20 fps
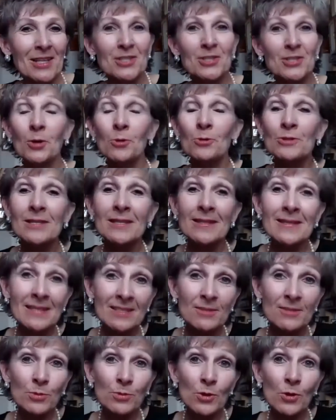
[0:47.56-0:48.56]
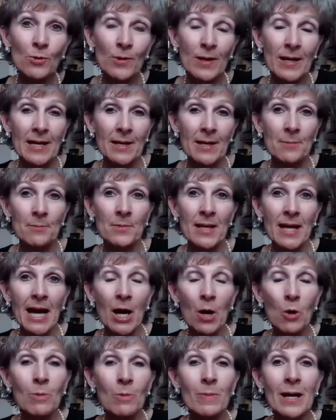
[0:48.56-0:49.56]
So to this program,
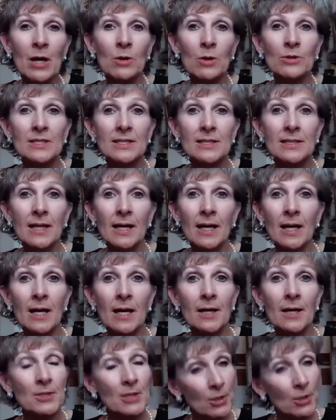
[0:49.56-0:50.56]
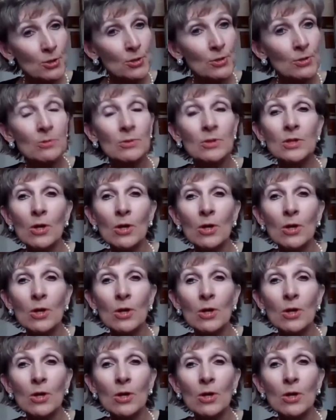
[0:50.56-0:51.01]
how about Dr.